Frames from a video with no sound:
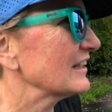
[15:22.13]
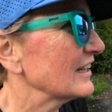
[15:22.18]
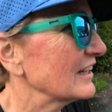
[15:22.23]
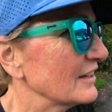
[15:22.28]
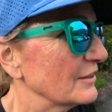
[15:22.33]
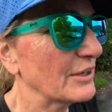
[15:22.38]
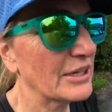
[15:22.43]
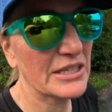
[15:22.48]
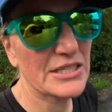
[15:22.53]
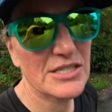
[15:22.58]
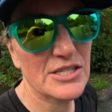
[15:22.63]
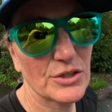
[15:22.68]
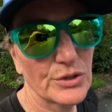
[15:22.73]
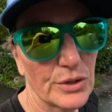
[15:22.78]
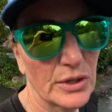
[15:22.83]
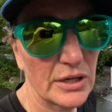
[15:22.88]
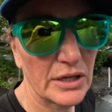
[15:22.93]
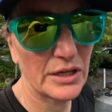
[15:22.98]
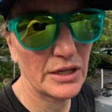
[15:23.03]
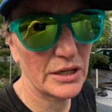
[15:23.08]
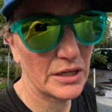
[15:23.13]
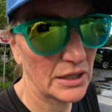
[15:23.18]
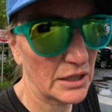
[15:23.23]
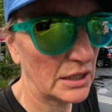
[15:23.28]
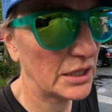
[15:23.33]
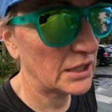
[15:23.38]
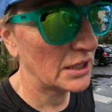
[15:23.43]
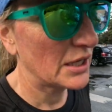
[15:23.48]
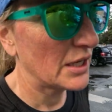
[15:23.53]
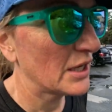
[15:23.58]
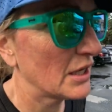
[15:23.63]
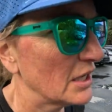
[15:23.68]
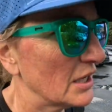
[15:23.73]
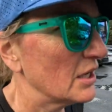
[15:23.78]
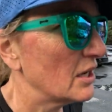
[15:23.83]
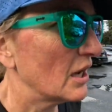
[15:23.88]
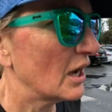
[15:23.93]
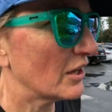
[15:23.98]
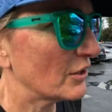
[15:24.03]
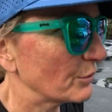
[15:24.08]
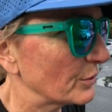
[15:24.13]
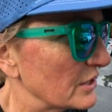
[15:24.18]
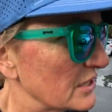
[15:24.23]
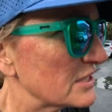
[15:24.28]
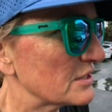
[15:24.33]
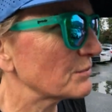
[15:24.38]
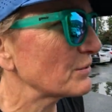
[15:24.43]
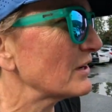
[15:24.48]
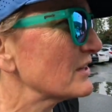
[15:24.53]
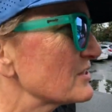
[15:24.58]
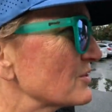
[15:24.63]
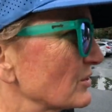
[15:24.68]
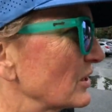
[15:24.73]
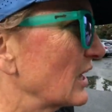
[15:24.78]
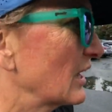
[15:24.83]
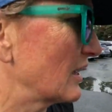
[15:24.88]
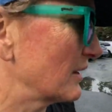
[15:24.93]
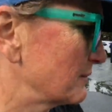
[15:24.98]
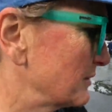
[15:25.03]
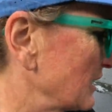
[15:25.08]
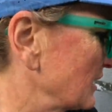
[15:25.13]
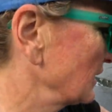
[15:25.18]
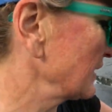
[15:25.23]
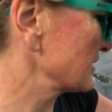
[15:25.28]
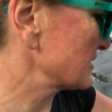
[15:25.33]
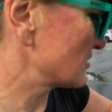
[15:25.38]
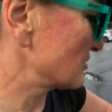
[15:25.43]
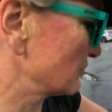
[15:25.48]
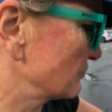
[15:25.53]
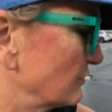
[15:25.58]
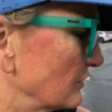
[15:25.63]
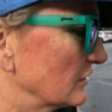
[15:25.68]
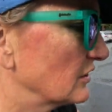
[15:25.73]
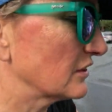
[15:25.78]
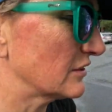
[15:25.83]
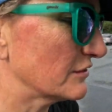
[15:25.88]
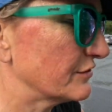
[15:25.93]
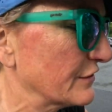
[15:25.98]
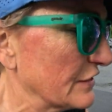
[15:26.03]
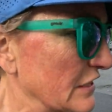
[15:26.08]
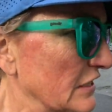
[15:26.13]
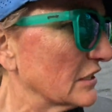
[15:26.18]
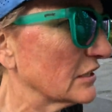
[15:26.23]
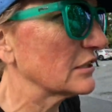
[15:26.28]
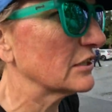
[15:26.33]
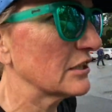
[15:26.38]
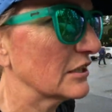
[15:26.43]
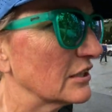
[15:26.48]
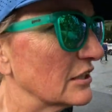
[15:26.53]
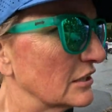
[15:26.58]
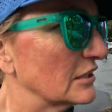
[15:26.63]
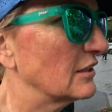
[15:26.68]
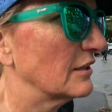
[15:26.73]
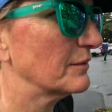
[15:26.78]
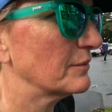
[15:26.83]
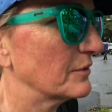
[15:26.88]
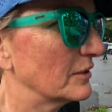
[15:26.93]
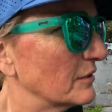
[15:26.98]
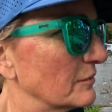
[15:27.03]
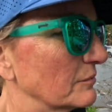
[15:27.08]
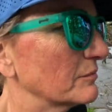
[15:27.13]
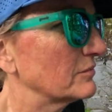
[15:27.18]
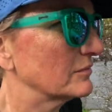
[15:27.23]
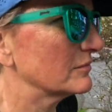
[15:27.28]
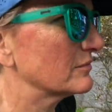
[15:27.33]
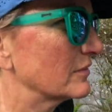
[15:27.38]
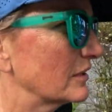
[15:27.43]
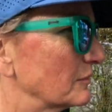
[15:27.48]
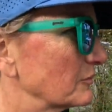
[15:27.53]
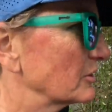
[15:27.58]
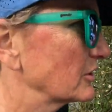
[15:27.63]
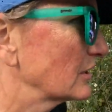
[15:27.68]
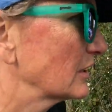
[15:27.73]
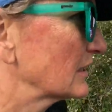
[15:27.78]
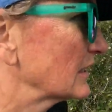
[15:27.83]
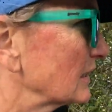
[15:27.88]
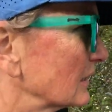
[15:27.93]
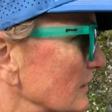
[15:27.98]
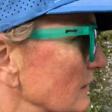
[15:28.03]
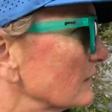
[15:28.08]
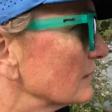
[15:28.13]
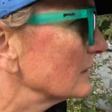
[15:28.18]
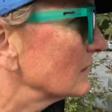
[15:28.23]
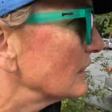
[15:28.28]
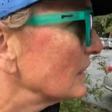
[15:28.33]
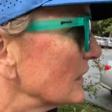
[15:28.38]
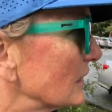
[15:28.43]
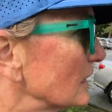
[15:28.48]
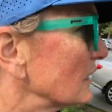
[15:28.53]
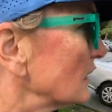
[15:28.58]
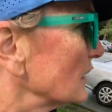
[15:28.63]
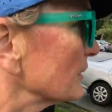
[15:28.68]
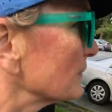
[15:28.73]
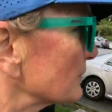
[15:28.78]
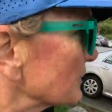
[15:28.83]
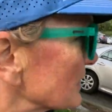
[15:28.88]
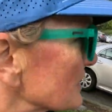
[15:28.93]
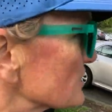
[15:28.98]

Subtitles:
Anyway, so otherwise the run's okay. My legs do feel a little fatigued, so I'm not gonna lie, but